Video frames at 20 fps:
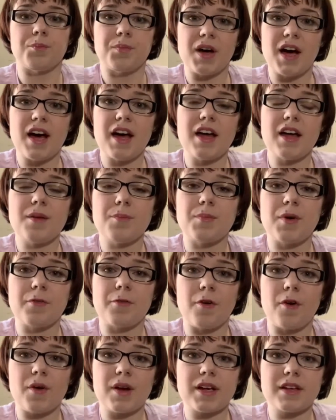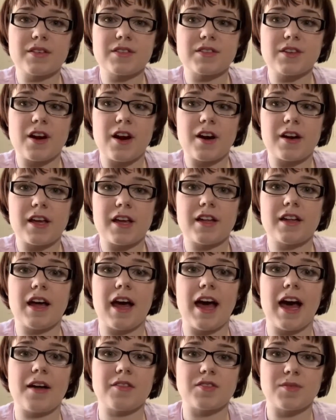But before we get started, I
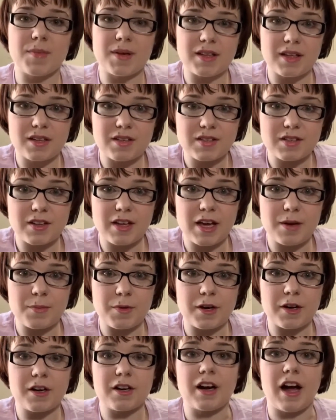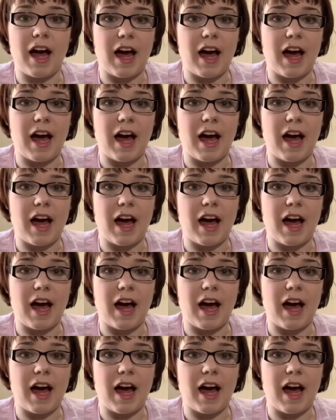have to make the disclaimer.